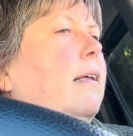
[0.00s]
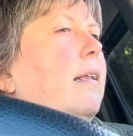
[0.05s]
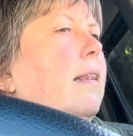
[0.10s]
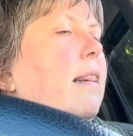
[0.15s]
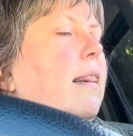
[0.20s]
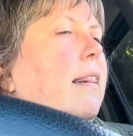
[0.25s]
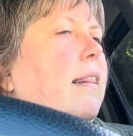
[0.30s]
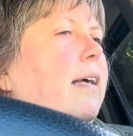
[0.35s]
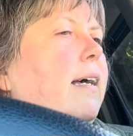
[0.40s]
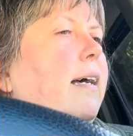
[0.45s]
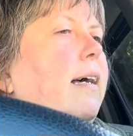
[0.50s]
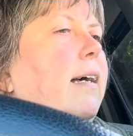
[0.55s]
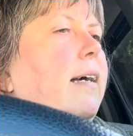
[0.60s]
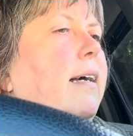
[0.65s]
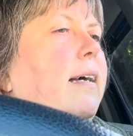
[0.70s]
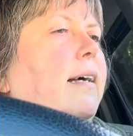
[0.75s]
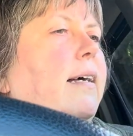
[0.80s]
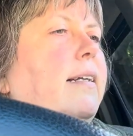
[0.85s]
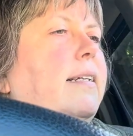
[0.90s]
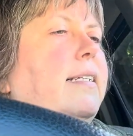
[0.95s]

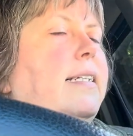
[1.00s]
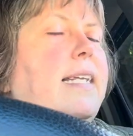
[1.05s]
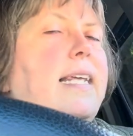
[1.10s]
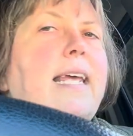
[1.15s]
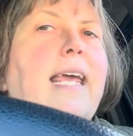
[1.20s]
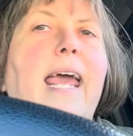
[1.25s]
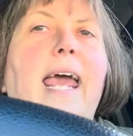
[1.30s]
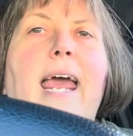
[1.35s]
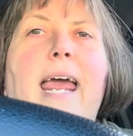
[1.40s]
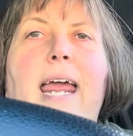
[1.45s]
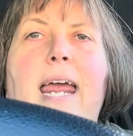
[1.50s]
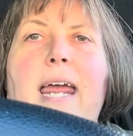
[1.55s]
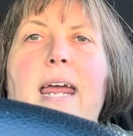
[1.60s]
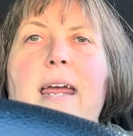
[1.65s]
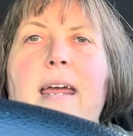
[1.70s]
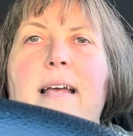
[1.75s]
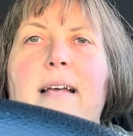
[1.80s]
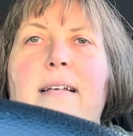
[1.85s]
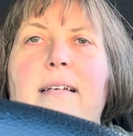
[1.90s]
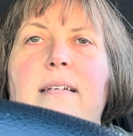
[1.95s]
the
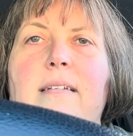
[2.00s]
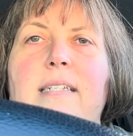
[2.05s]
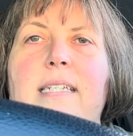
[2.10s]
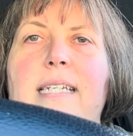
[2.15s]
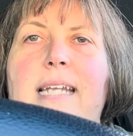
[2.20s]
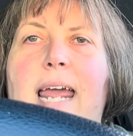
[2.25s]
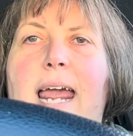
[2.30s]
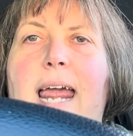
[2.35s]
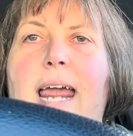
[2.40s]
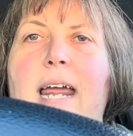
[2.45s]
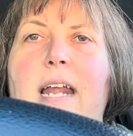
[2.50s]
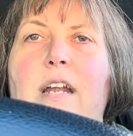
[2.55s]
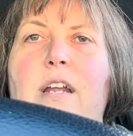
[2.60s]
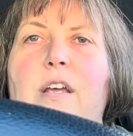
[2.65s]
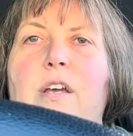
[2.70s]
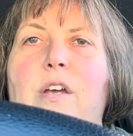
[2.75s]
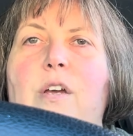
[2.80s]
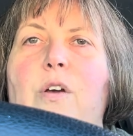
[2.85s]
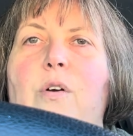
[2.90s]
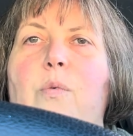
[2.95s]
DK skein
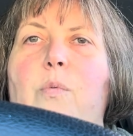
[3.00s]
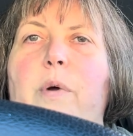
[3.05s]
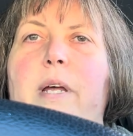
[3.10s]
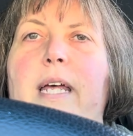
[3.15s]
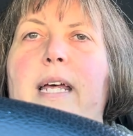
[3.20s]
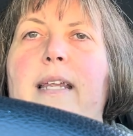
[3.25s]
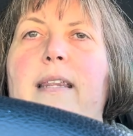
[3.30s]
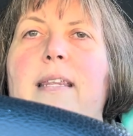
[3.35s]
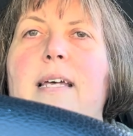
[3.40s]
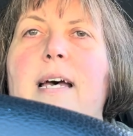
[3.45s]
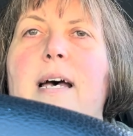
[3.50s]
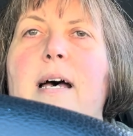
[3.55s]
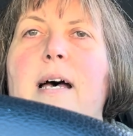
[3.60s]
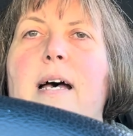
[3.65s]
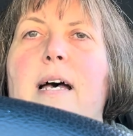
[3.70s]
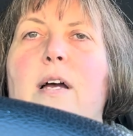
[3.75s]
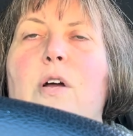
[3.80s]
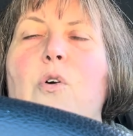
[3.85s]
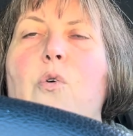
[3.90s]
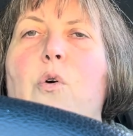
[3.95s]
with
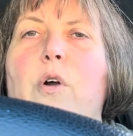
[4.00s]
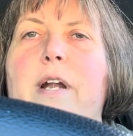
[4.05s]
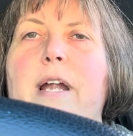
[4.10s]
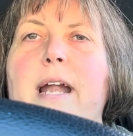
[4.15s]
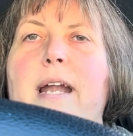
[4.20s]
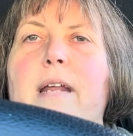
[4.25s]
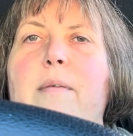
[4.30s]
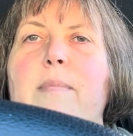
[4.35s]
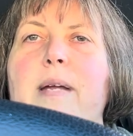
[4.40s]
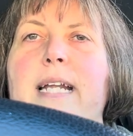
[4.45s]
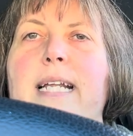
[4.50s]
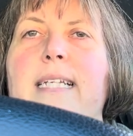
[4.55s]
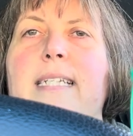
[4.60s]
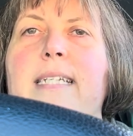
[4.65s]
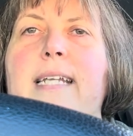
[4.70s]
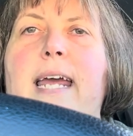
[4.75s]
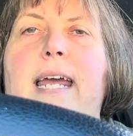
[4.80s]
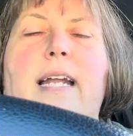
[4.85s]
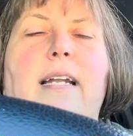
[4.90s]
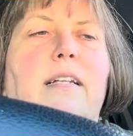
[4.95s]
a coordinating mini
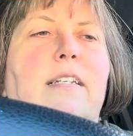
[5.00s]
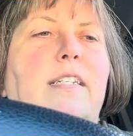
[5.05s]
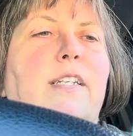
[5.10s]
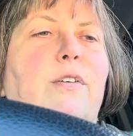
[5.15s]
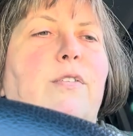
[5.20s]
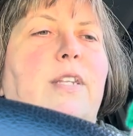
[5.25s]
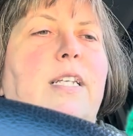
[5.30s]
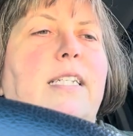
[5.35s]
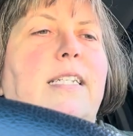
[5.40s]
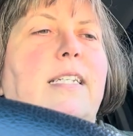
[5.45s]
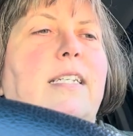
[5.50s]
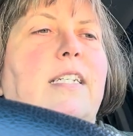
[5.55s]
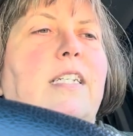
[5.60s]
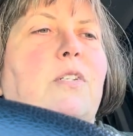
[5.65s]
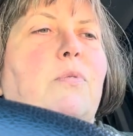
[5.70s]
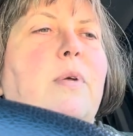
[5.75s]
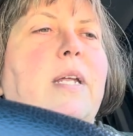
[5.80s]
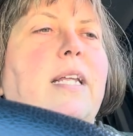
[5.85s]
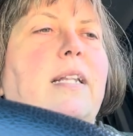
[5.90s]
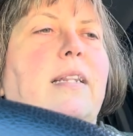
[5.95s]
skein. So this is
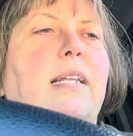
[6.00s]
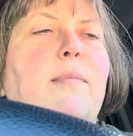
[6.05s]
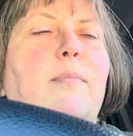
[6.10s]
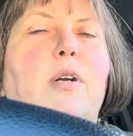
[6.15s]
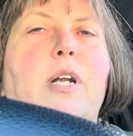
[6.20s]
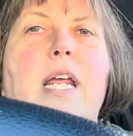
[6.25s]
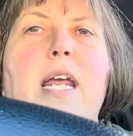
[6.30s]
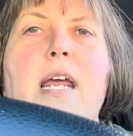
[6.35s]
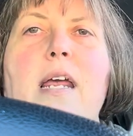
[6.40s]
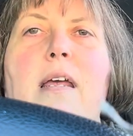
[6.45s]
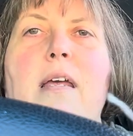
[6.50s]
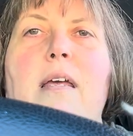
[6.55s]
Sweet Liberty